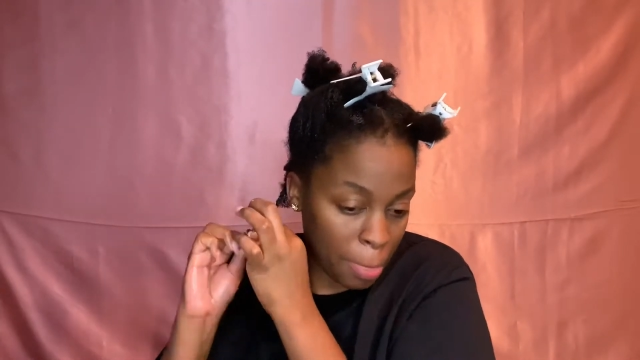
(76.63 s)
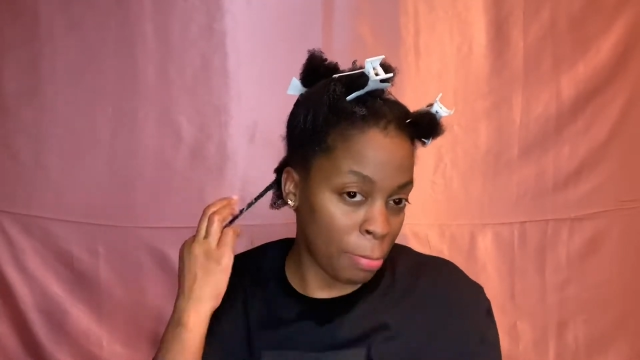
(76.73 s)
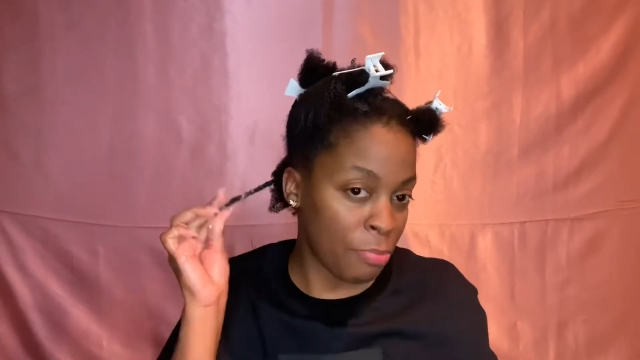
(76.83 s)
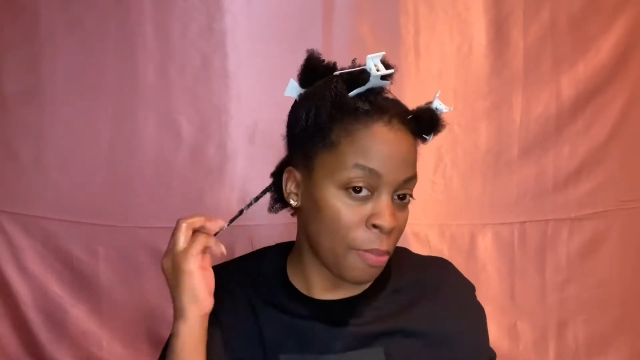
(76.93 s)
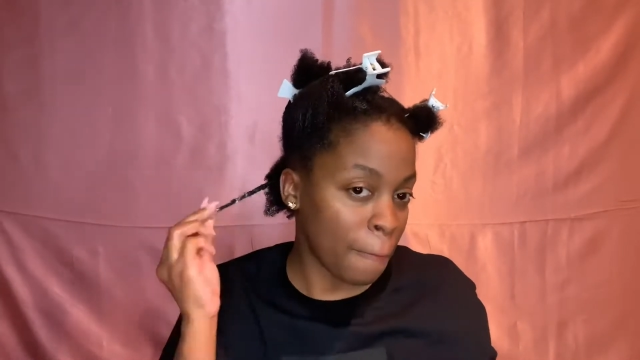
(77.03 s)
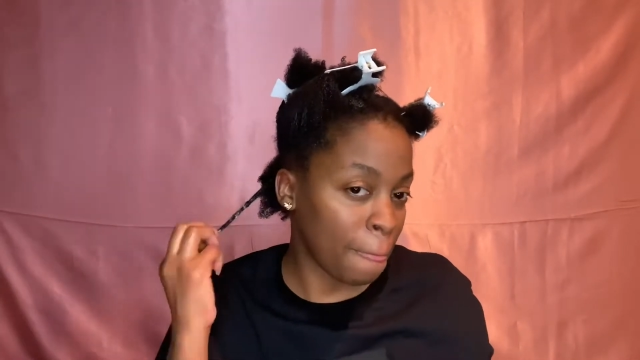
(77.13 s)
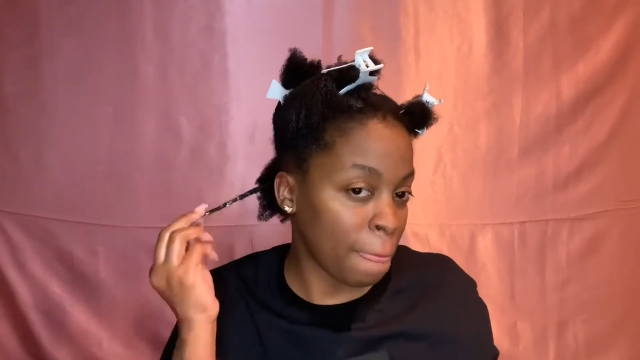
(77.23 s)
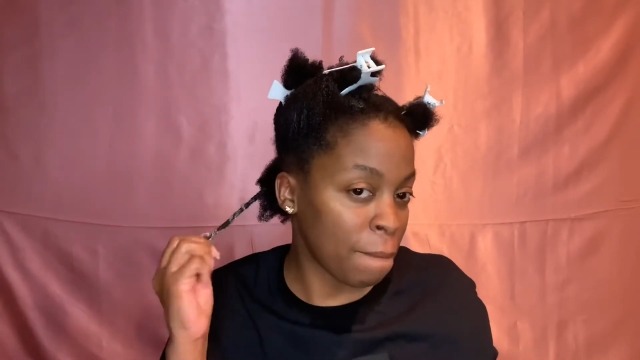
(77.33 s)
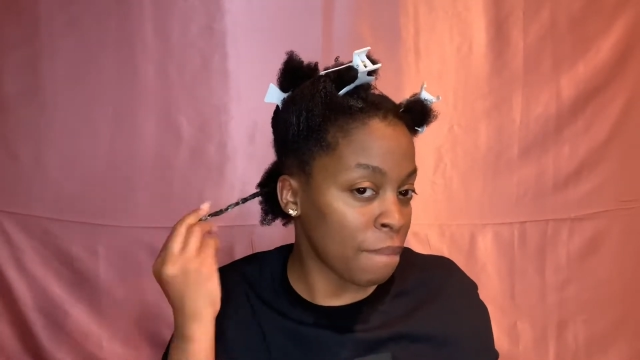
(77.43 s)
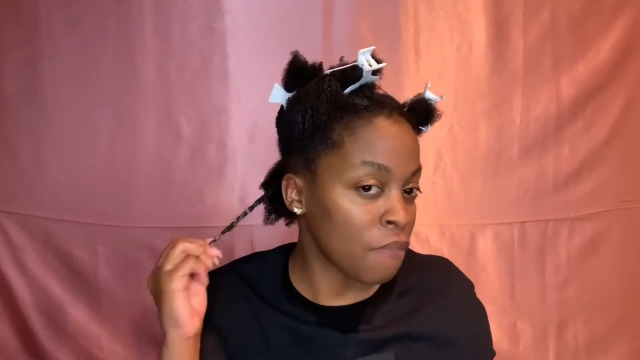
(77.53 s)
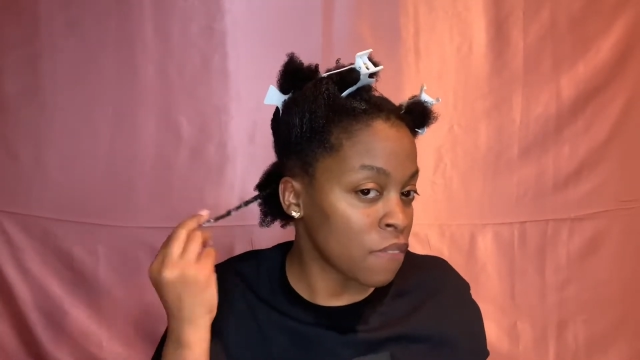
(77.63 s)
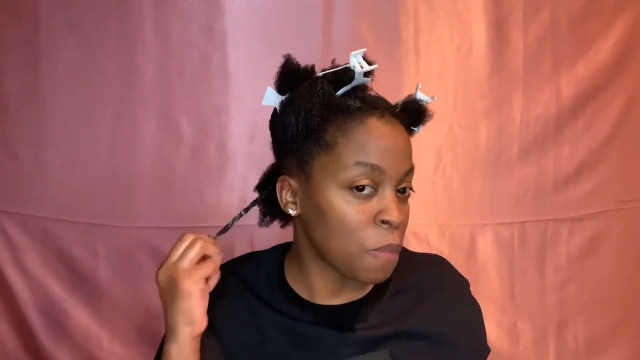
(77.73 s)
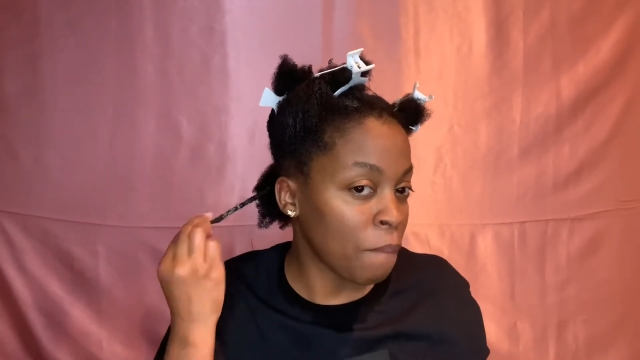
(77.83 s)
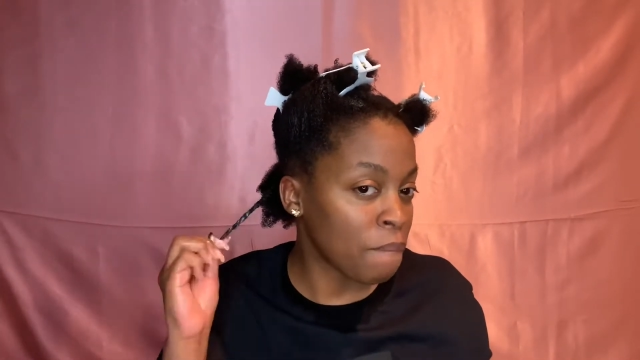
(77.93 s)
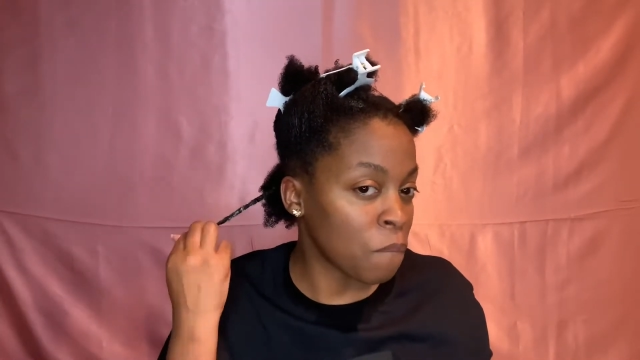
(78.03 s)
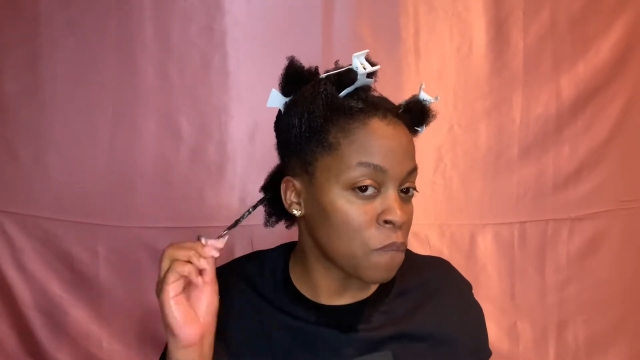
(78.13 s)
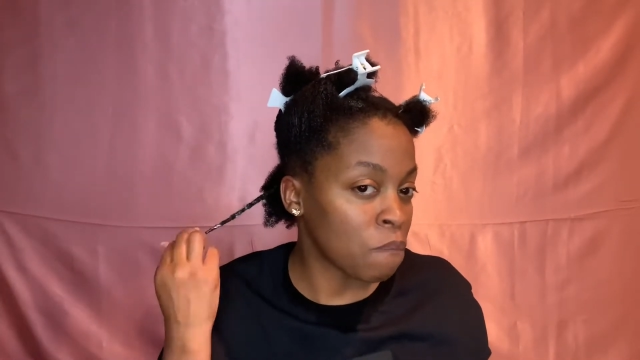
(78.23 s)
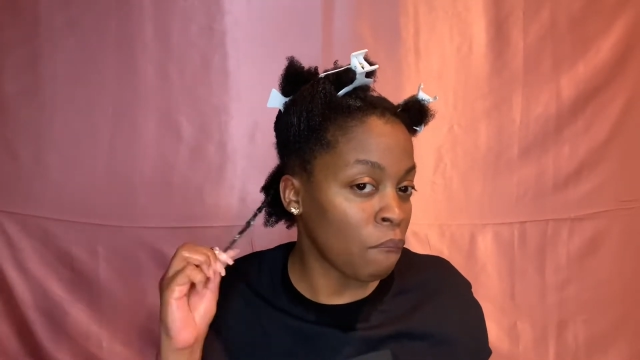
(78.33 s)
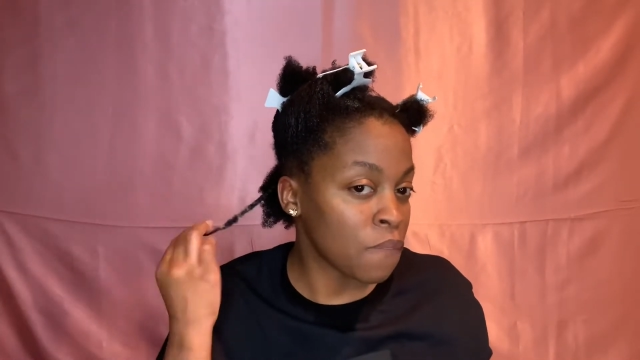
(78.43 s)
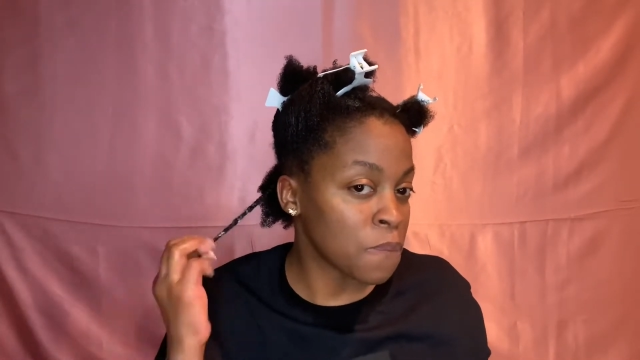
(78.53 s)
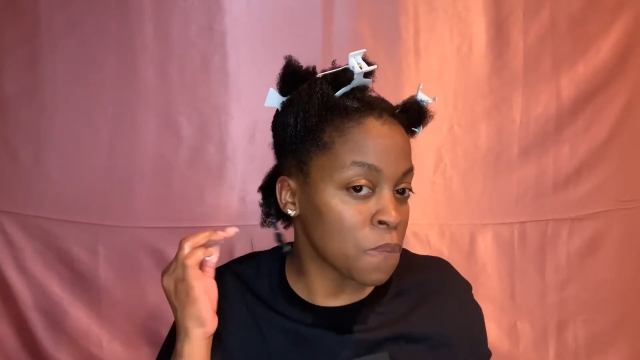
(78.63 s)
So I'm gonna go ahead and braid